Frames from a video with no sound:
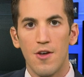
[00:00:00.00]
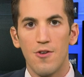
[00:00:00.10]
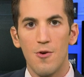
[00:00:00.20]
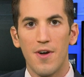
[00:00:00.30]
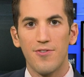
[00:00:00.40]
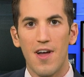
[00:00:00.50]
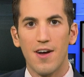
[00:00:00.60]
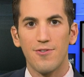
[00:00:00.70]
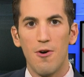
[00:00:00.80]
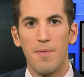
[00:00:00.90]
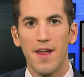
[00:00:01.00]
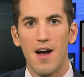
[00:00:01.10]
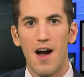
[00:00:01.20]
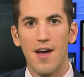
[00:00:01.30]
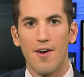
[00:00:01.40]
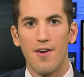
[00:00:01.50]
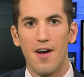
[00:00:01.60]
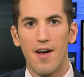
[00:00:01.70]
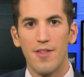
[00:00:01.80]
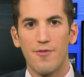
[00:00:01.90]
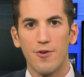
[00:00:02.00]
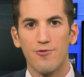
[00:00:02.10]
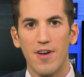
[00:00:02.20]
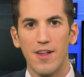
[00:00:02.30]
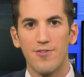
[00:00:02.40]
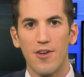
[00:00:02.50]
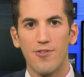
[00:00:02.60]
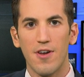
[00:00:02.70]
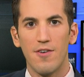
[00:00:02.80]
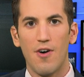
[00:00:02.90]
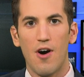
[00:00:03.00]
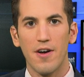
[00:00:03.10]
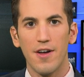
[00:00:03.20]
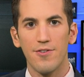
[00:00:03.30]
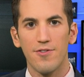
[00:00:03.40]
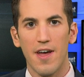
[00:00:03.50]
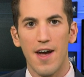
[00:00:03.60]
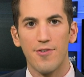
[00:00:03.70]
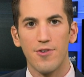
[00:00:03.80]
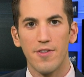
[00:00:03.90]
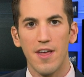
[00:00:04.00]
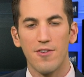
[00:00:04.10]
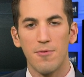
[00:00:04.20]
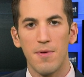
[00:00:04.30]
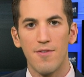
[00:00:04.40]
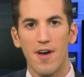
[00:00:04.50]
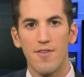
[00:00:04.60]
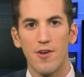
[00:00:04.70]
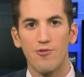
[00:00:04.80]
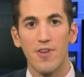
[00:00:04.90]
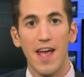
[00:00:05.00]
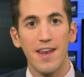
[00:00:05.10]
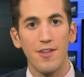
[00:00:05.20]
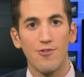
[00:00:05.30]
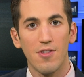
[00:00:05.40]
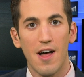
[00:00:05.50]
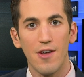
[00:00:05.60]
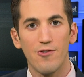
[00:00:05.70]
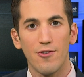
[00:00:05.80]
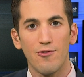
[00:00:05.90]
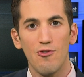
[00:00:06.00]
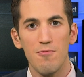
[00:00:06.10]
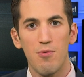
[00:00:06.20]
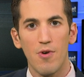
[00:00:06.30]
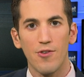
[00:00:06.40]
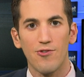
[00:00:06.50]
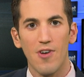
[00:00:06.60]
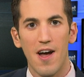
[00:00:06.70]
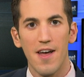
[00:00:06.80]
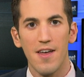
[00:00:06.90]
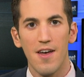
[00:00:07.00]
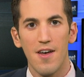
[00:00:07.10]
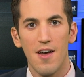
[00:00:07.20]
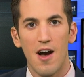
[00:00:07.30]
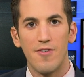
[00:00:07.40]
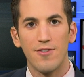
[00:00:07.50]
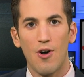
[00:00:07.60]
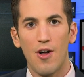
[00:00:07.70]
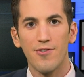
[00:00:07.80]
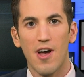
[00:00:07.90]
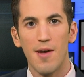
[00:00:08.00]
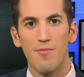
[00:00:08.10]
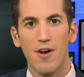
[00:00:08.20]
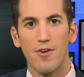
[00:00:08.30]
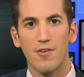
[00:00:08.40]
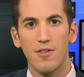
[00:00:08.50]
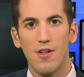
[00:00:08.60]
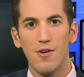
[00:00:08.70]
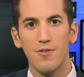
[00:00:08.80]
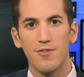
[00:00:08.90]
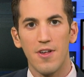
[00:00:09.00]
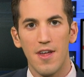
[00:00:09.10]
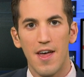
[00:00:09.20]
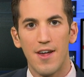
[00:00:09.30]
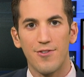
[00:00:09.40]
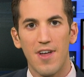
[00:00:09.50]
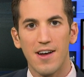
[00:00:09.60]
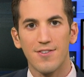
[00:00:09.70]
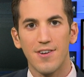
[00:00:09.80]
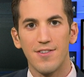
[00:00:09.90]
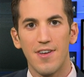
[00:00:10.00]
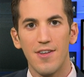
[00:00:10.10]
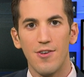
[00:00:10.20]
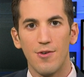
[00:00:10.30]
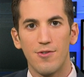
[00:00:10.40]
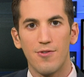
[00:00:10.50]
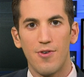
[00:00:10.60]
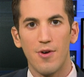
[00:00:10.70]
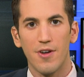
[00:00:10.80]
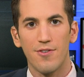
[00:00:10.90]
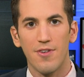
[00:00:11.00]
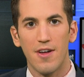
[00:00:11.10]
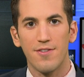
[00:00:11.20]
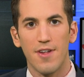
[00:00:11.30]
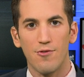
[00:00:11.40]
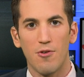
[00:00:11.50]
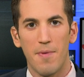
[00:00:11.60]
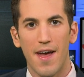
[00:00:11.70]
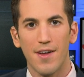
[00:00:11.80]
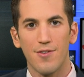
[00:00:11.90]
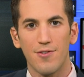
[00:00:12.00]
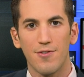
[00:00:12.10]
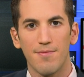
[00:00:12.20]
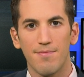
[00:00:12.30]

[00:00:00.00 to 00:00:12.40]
U.S. stocks opening higher on the first trading session of August after the S&P 500 ended July just 2 points shy of its all-time record close as stocks continue to focus on central banks.